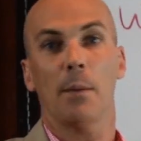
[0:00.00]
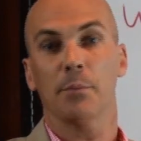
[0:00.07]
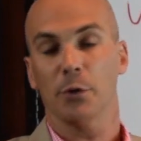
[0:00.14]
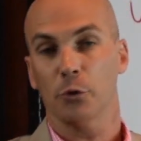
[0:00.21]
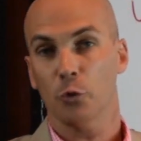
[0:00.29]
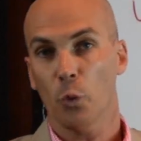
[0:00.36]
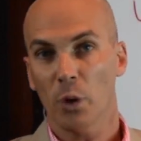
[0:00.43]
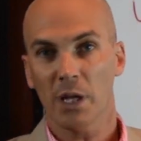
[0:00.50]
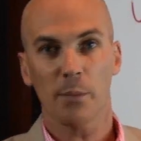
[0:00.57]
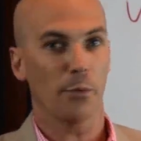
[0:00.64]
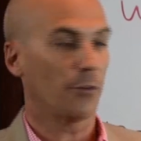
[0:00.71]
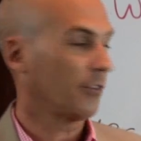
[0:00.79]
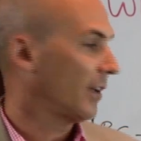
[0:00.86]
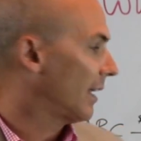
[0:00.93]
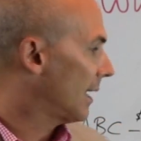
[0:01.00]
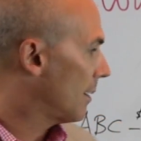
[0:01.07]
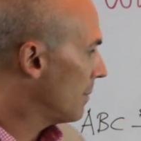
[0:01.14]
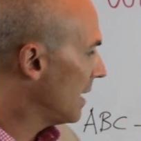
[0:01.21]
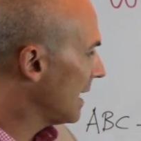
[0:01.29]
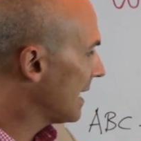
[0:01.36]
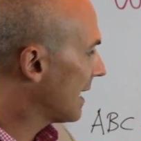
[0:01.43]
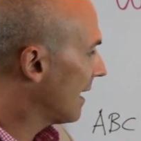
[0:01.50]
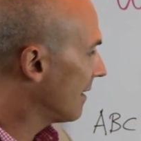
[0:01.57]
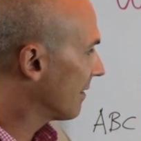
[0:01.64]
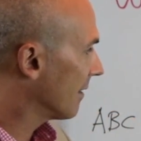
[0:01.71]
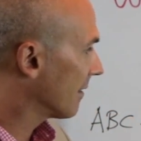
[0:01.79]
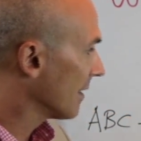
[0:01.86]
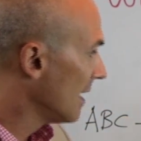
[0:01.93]
up to 20% in many
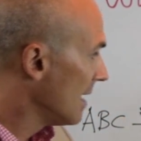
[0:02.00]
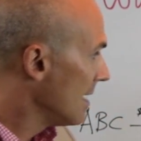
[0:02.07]
cases,